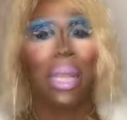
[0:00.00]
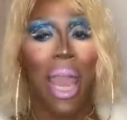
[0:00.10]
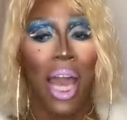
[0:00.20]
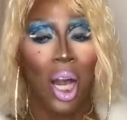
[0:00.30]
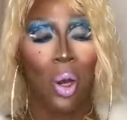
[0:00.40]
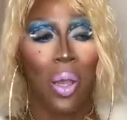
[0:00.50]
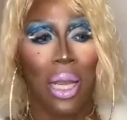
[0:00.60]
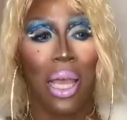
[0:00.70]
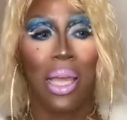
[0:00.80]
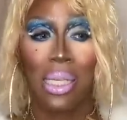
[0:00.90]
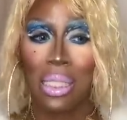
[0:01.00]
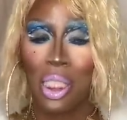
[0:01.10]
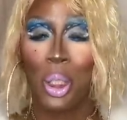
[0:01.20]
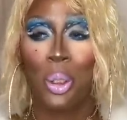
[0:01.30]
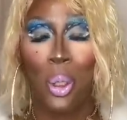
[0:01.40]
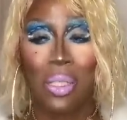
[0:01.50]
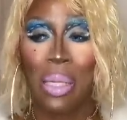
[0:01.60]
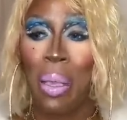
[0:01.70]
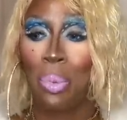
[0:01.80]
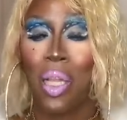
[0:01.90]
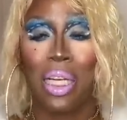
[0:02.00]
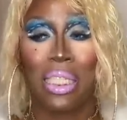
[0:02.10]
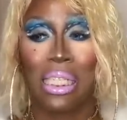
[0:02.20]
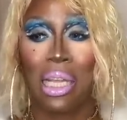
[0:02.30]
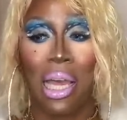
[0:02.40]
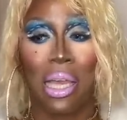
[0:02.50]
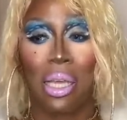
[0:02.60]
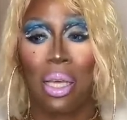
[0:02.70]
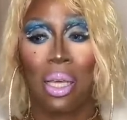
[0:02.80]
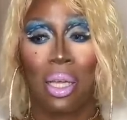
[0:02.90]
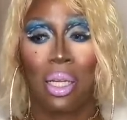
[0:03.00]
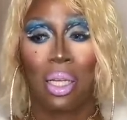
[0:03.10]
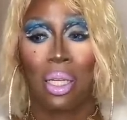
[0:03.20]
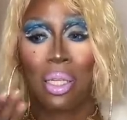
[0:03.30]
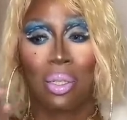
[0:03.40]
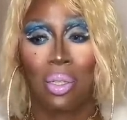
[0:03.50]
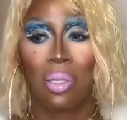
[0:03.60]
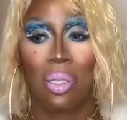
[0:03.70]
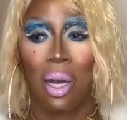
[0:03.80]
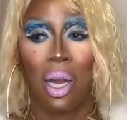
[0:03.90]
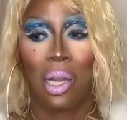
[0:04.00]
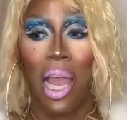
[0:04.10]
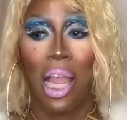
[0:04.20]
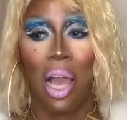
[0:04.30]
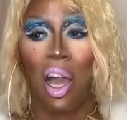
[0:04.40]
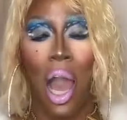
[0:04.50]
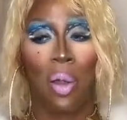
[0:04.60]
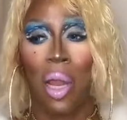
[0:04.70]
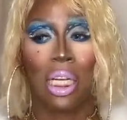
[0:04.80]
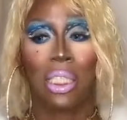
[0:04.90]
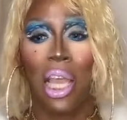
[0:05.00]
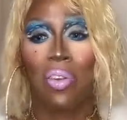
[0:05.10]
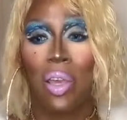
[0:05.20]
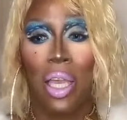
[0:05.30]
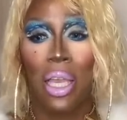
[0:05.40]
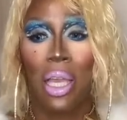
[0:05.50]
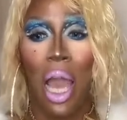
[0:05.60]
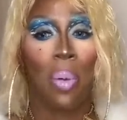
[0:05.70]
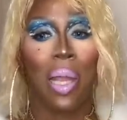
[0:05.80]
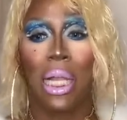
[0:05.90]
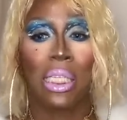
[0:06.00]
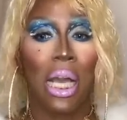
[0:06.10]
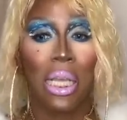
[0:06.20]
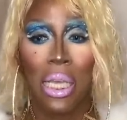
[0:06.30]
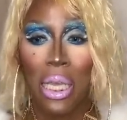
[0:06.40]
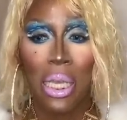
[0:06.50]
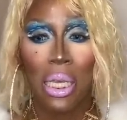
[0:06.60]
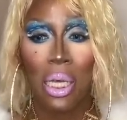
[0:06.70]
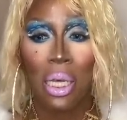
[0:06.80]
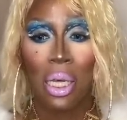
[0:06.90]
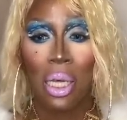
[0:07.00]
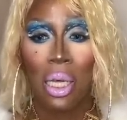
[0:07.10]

But now it is, you do see people that just like, I'm not shaving, I'm not tucking.